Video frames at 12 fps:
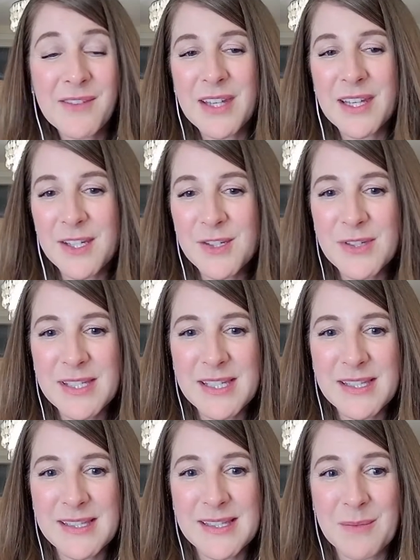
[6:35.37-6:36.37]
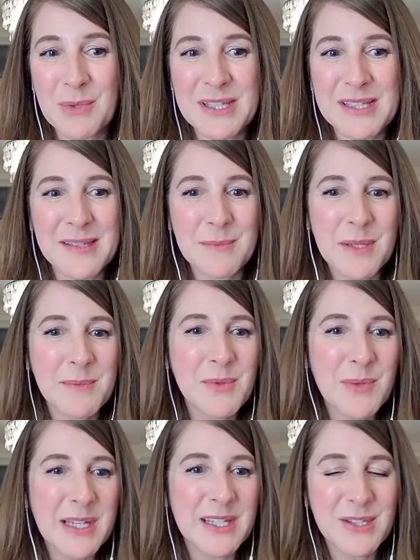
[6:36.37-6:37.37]
of get interested in someone, sometimes
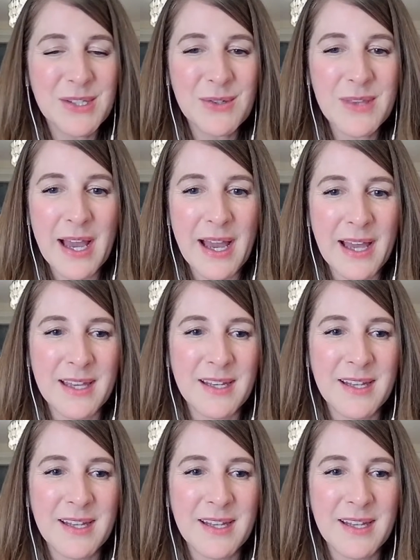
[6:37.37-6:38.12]
we can do that